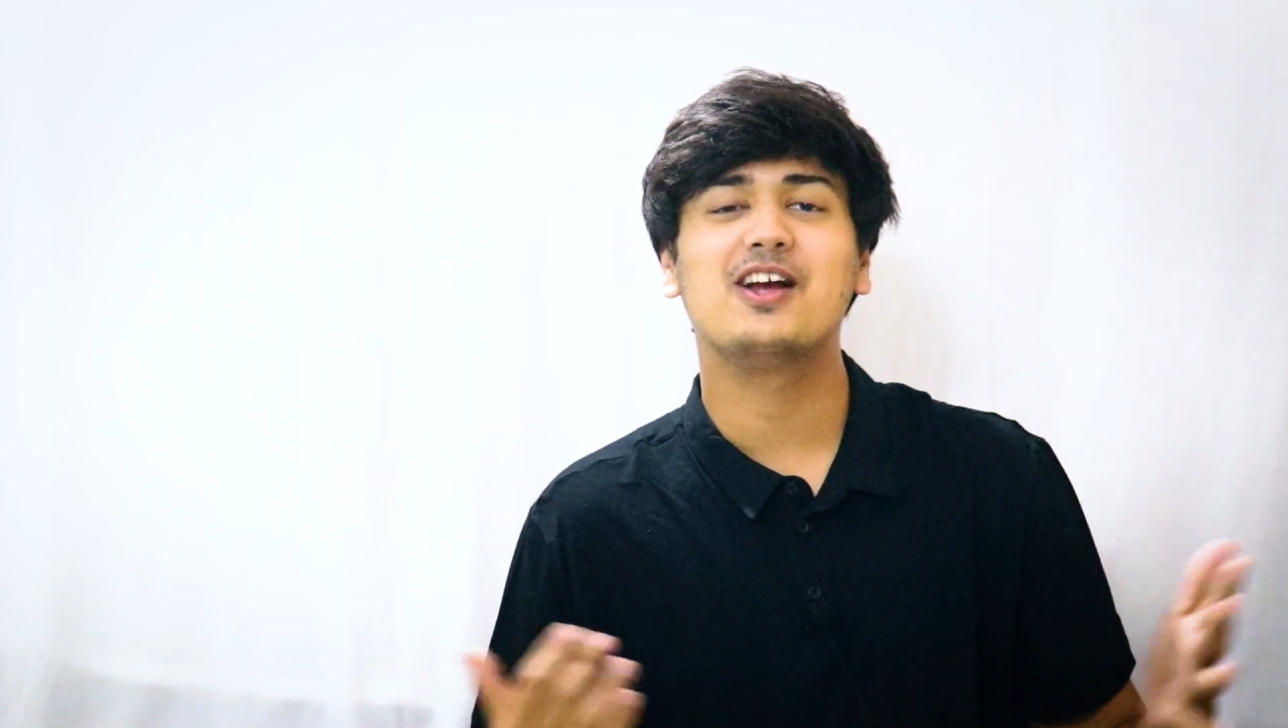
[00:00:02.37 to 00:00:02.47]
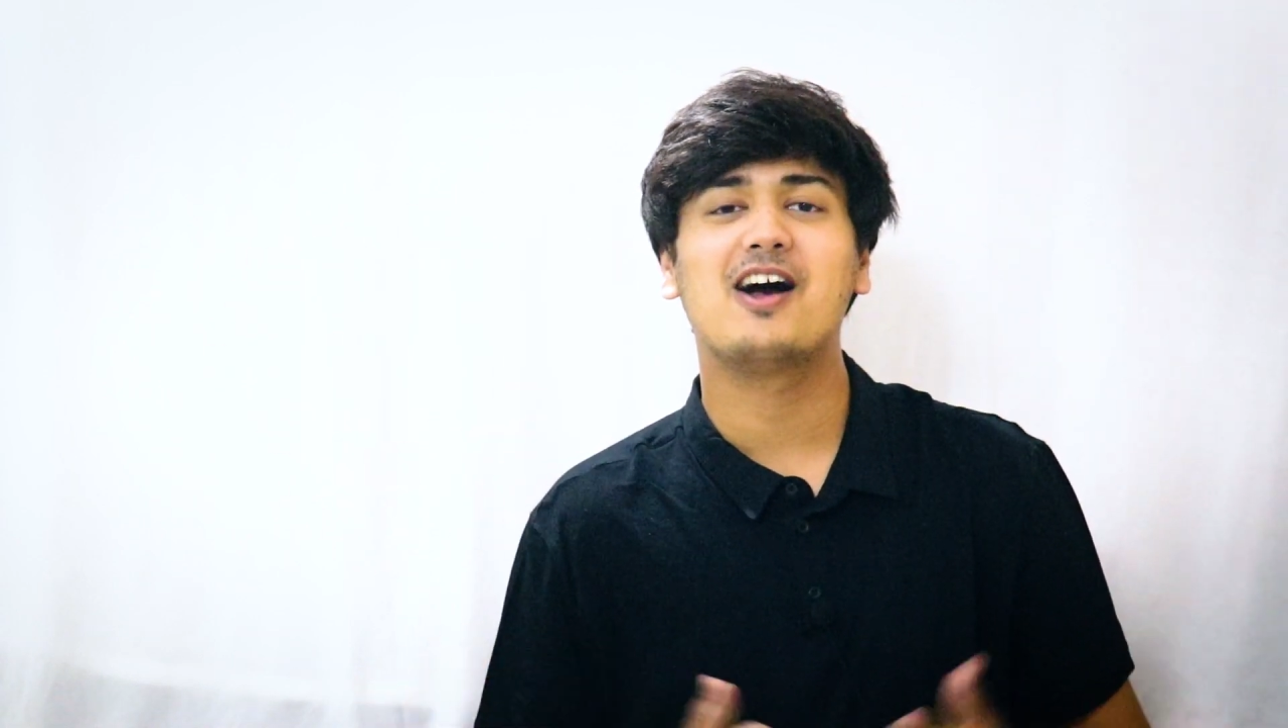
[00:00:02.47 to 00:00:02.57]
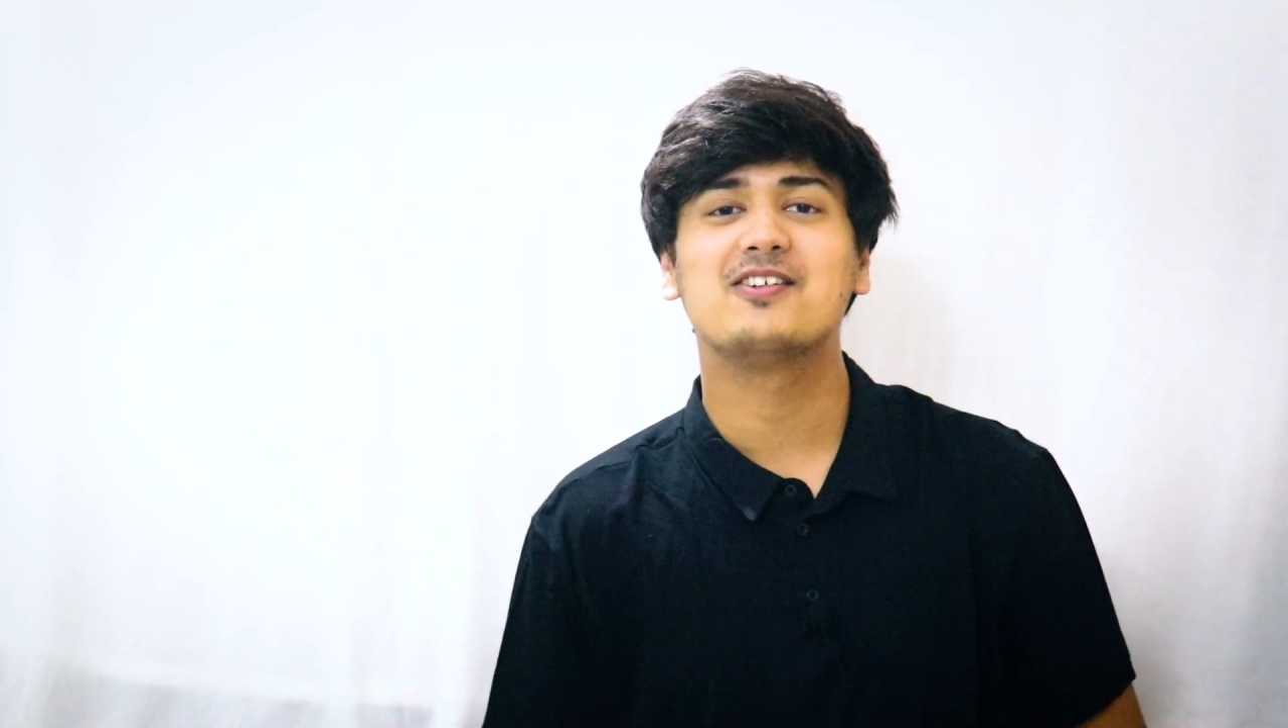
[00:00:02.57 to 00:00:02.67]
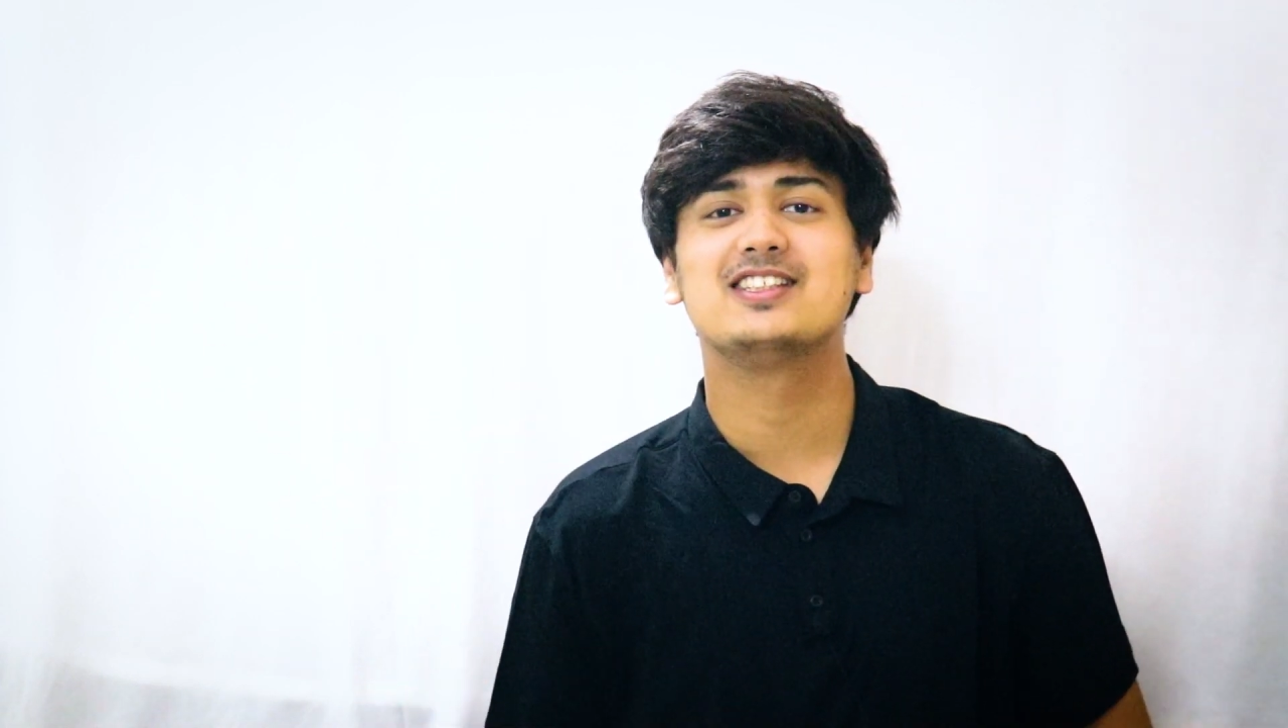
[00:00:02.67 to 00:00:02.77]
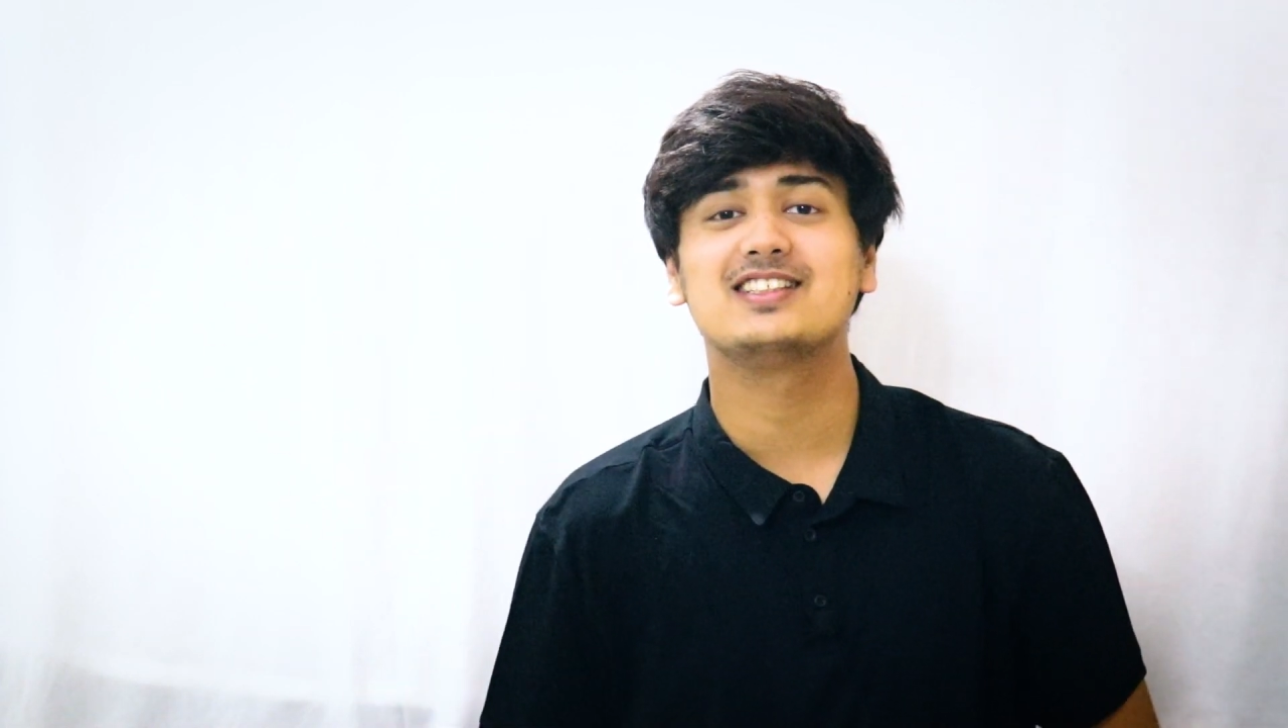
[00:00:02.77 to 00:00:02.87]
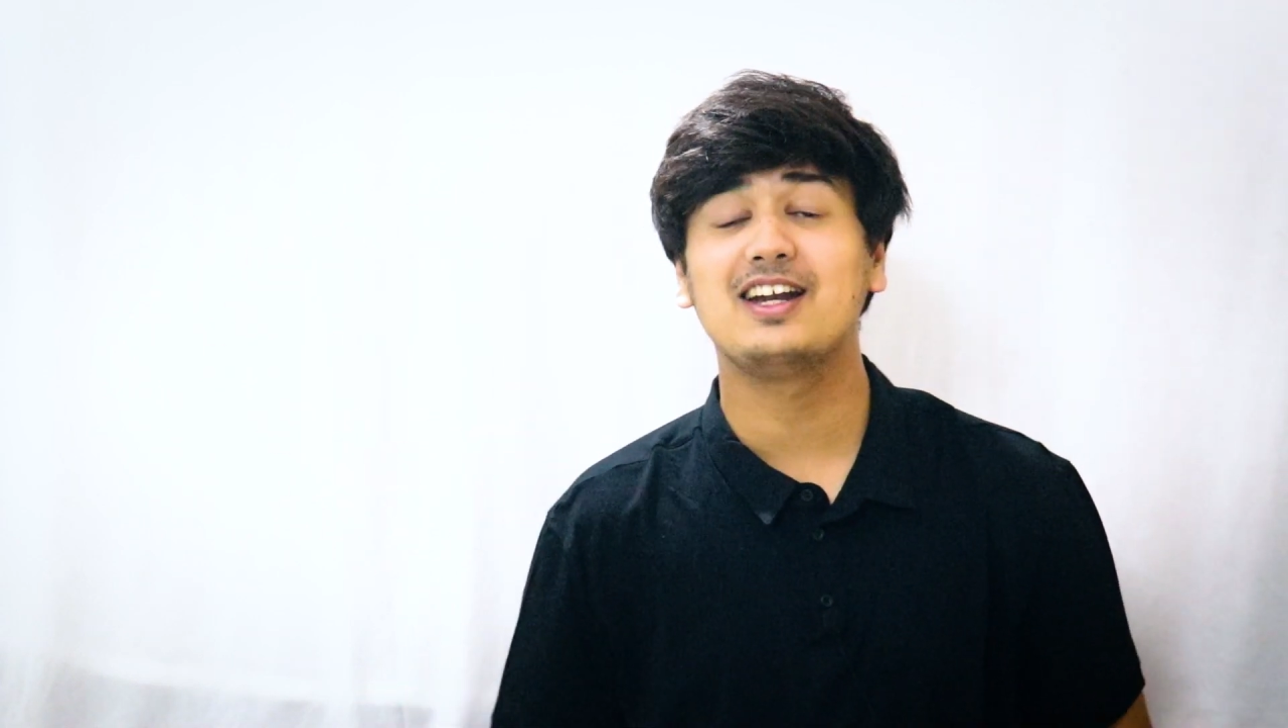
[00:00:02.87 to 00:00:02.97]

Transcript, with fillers: in your houses